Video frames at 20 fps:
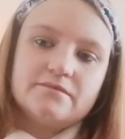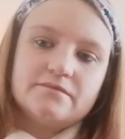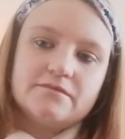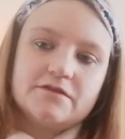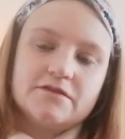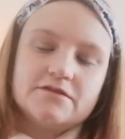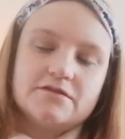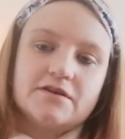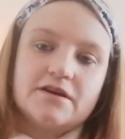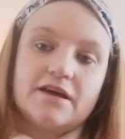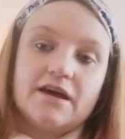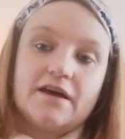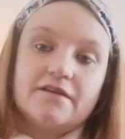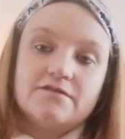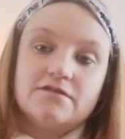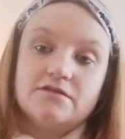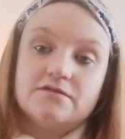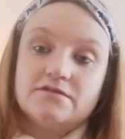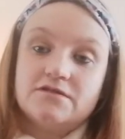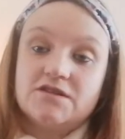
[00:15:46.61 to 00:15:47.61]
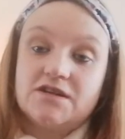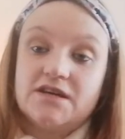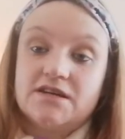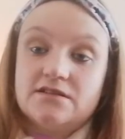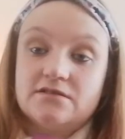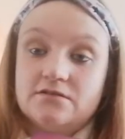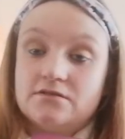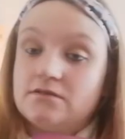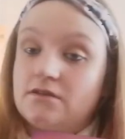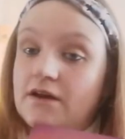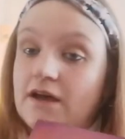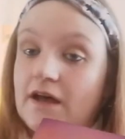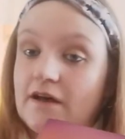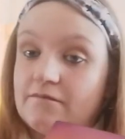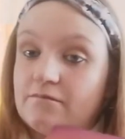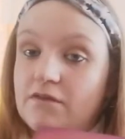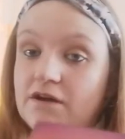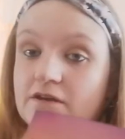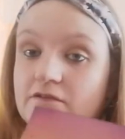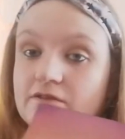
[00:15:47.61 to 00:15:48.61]
Because I have to use shades because I have
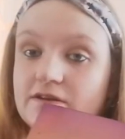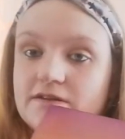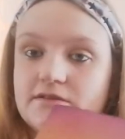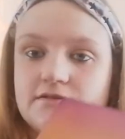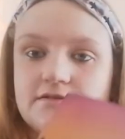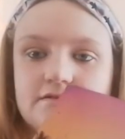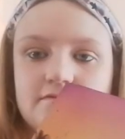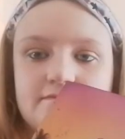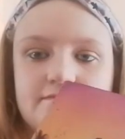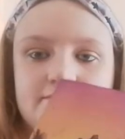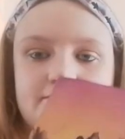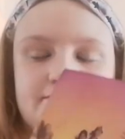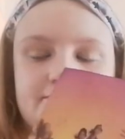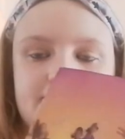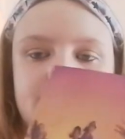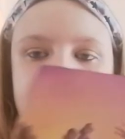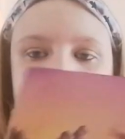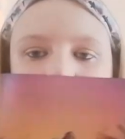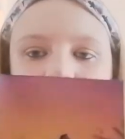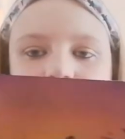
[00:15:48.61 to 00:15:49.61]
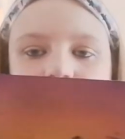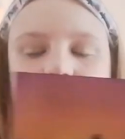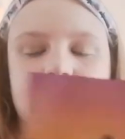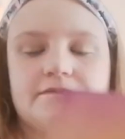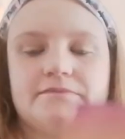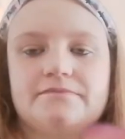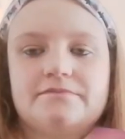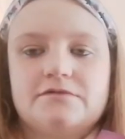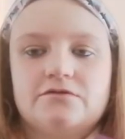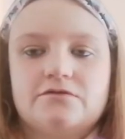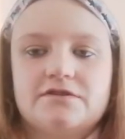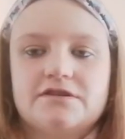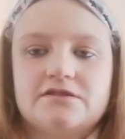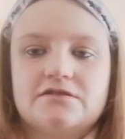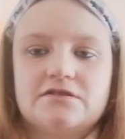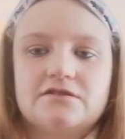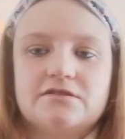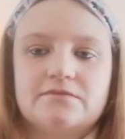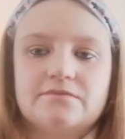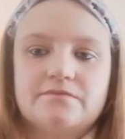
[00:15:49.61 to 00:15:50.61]
migraines, so it's always
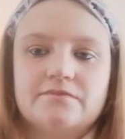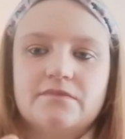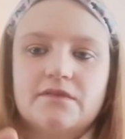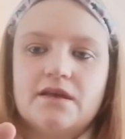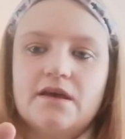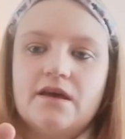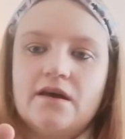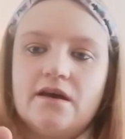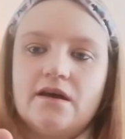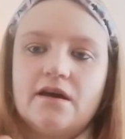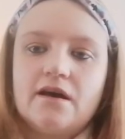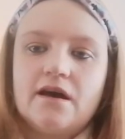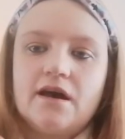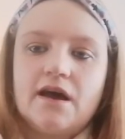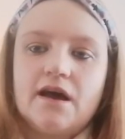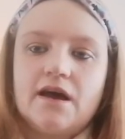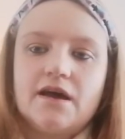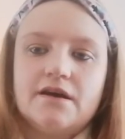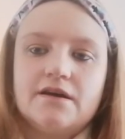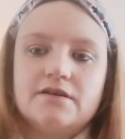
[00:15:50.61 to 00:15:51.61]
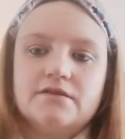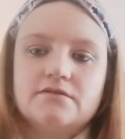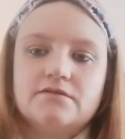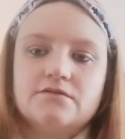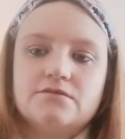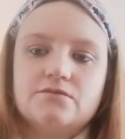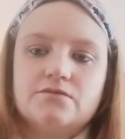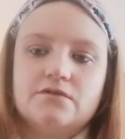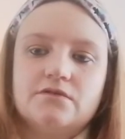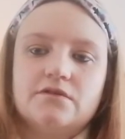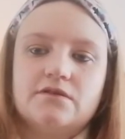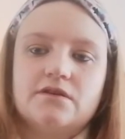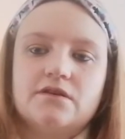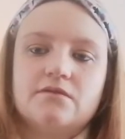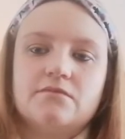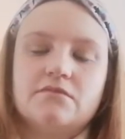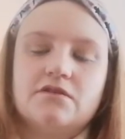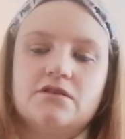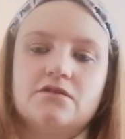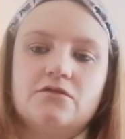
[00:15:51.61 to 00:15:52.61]
good. And when I
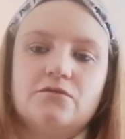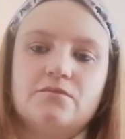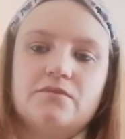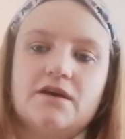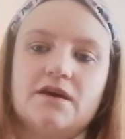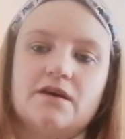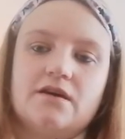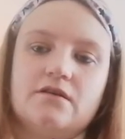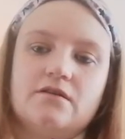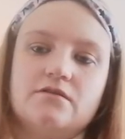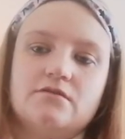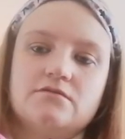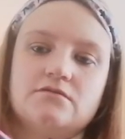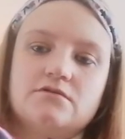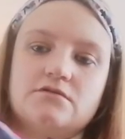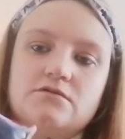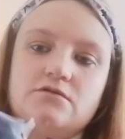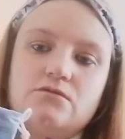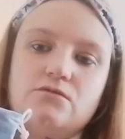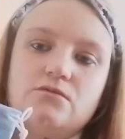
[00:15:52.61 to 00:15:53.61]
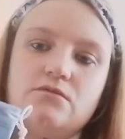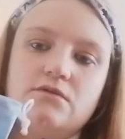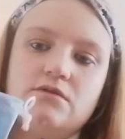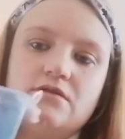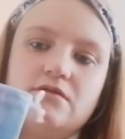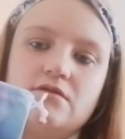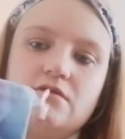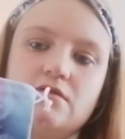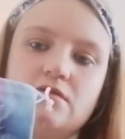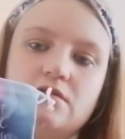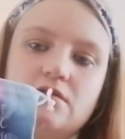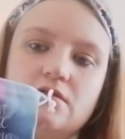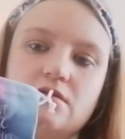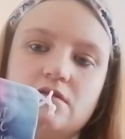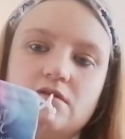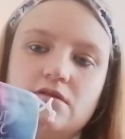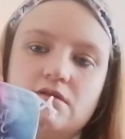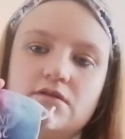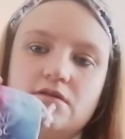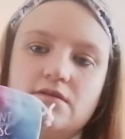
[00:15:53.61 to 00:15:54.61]
get my new pair soon,
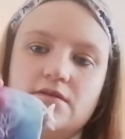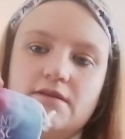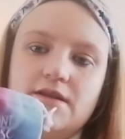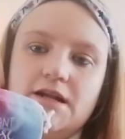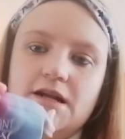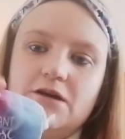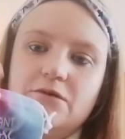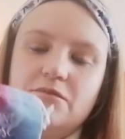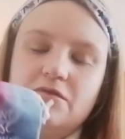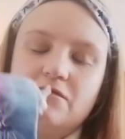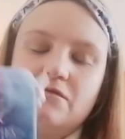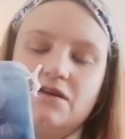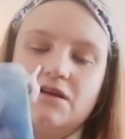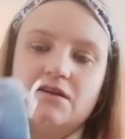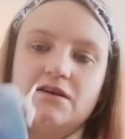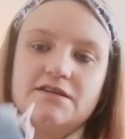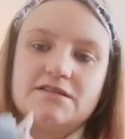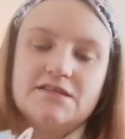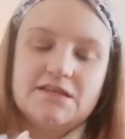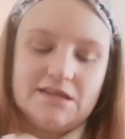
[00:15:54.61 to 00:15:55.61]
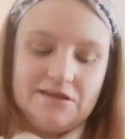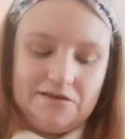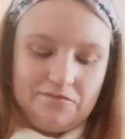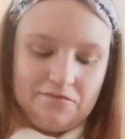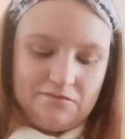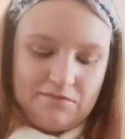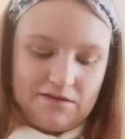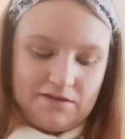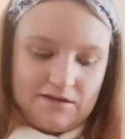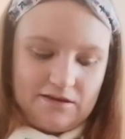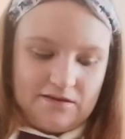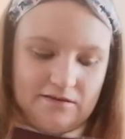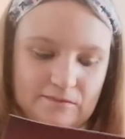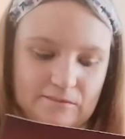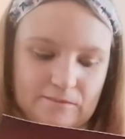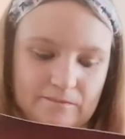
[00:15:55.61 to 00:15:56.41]
it'll be really nice to keep them in there.